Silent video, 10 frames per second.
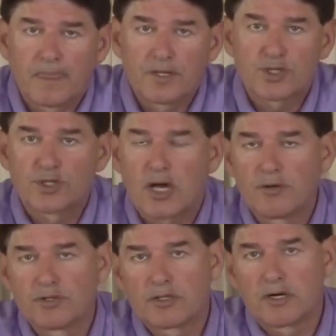this is
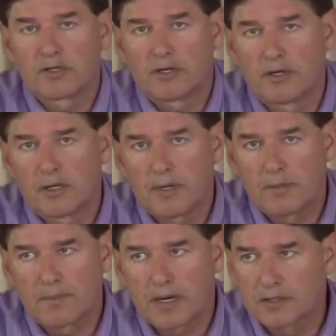how you start to learn
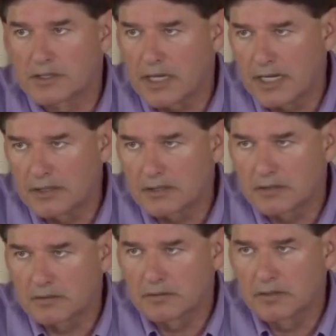about parses